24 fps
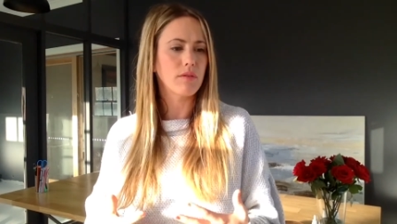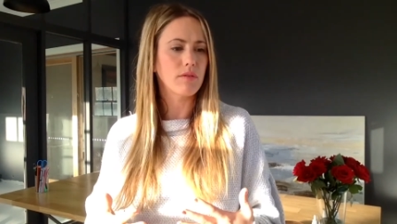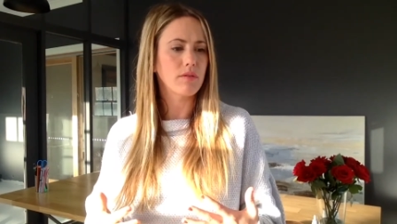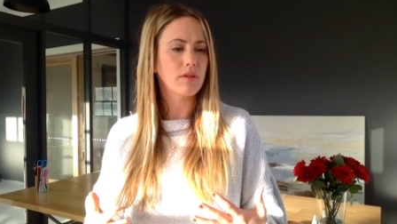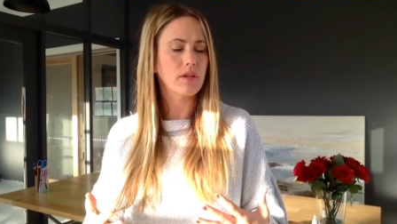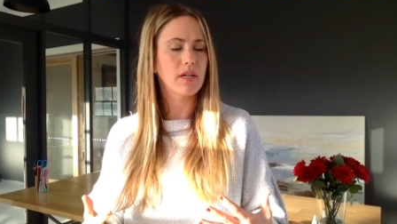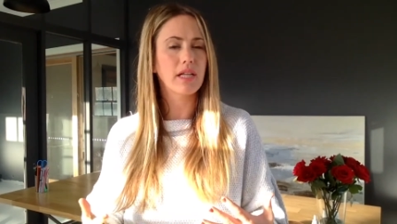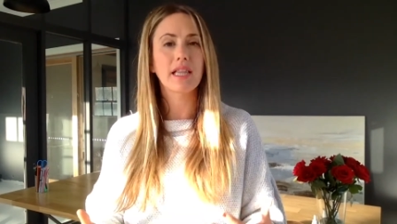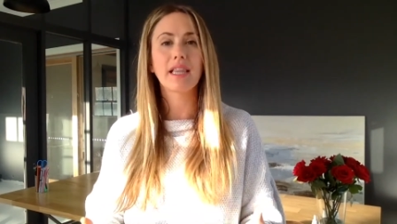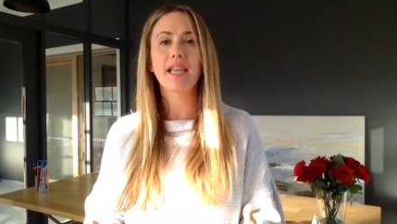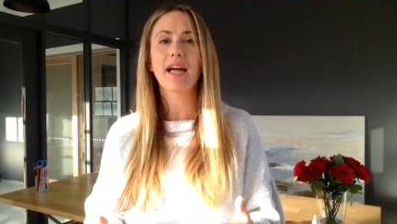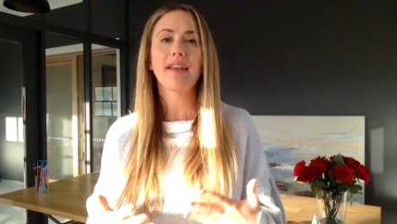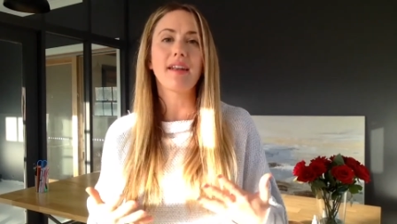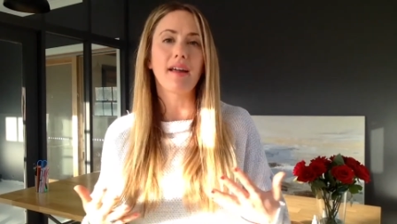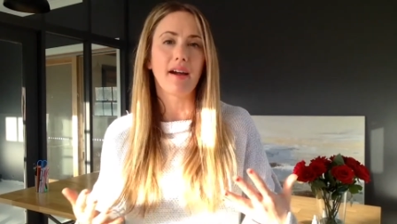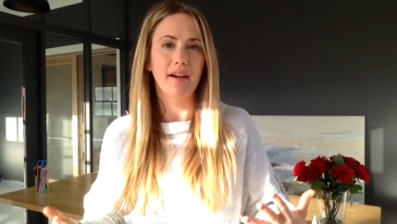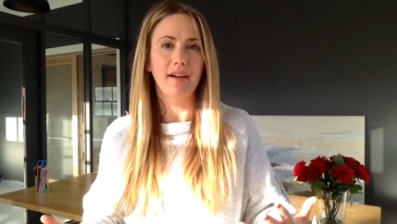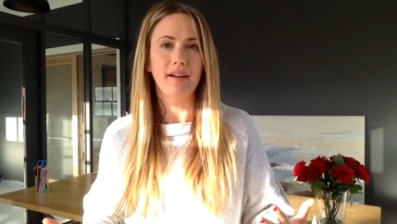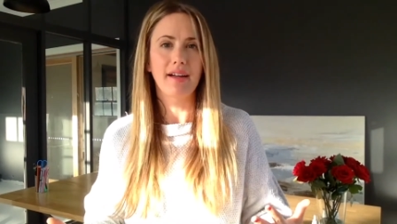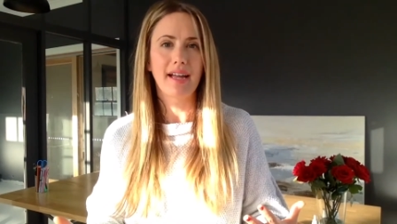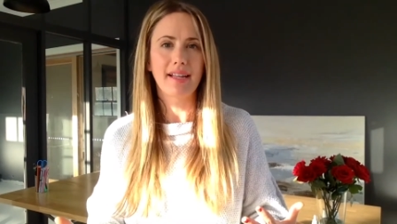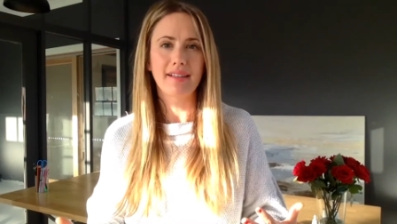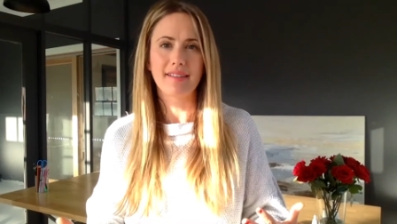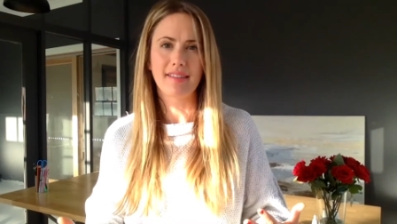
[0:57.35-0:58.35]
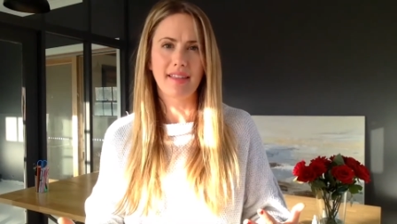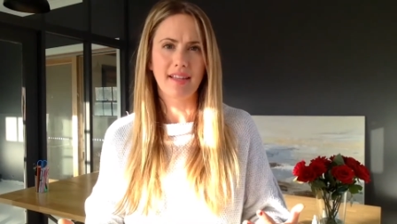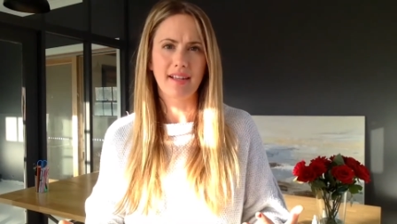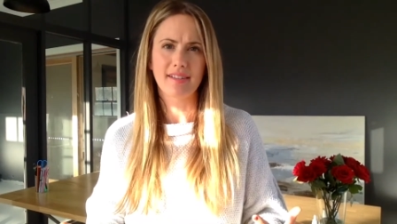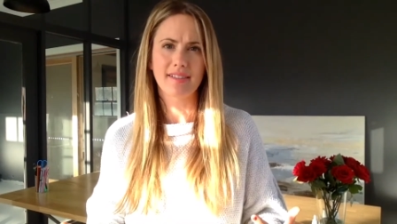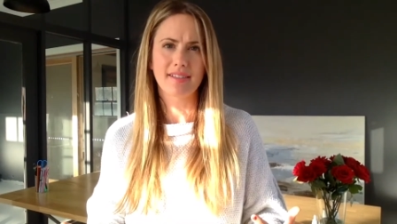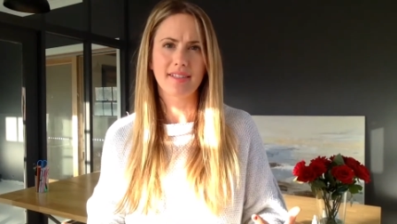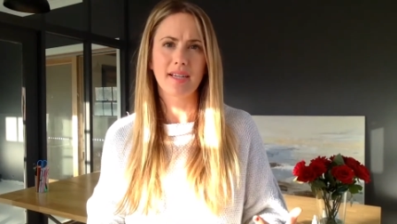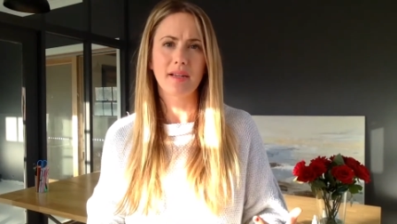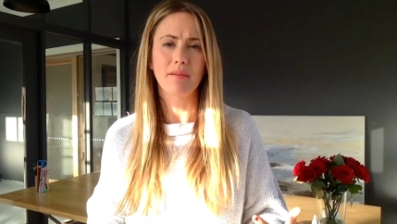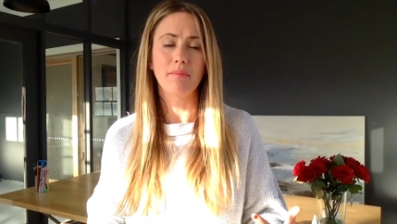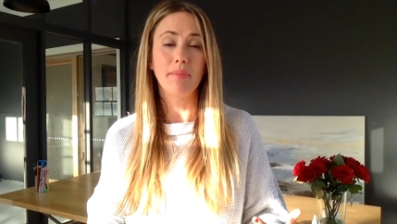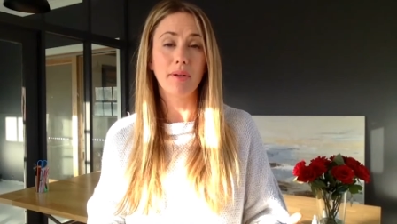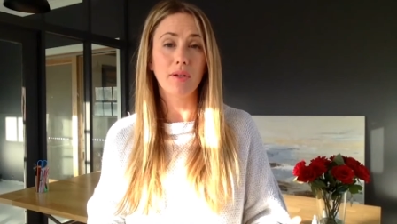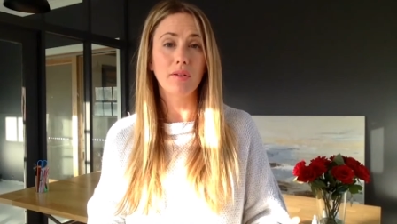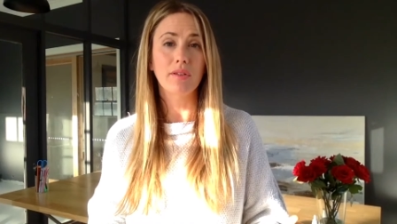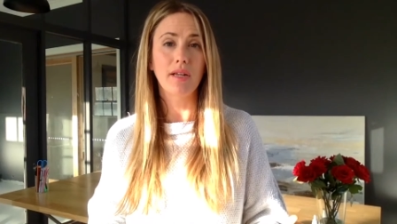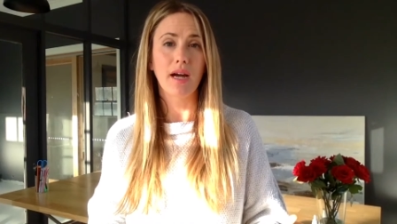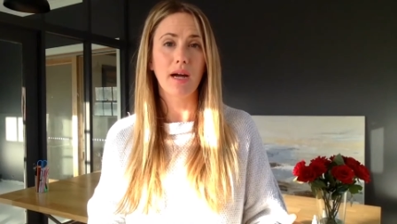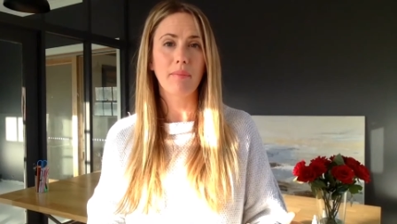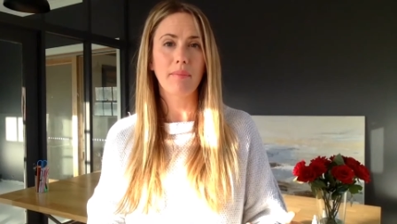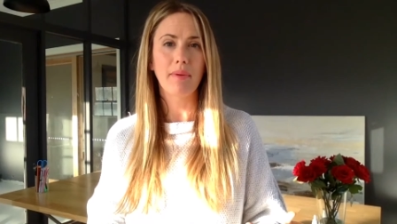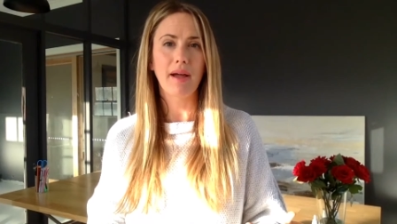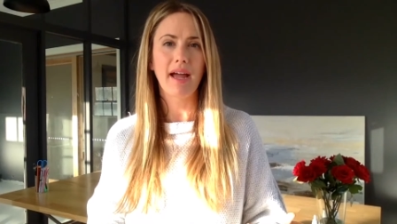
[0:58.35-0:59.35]
clutter and things can build
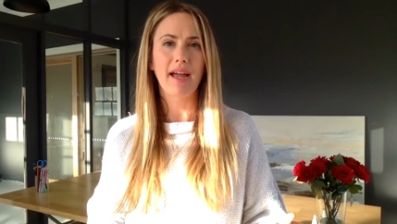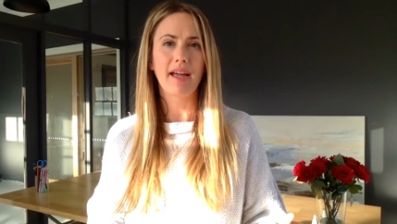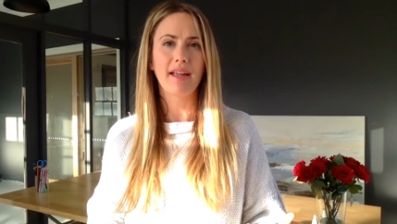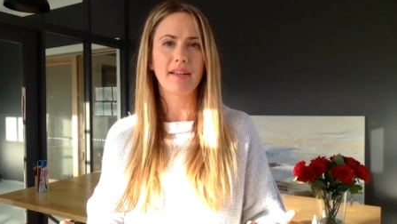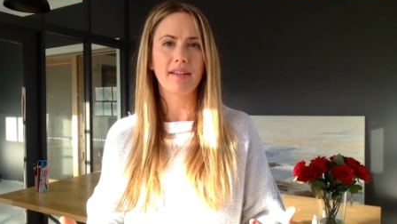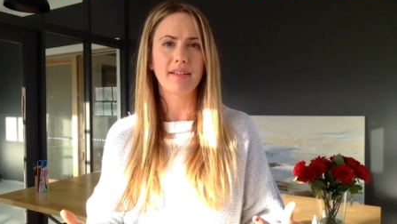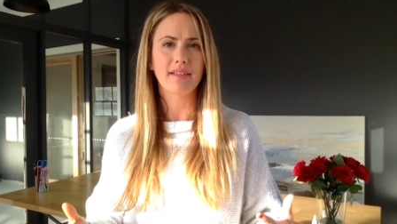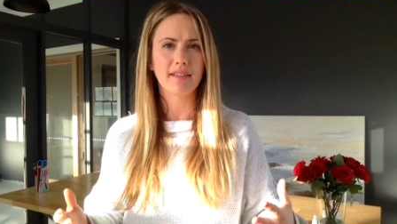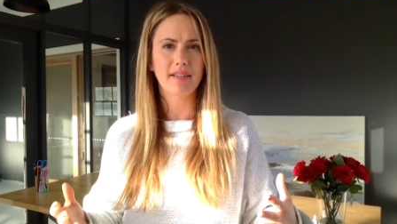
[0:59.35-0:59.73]
up and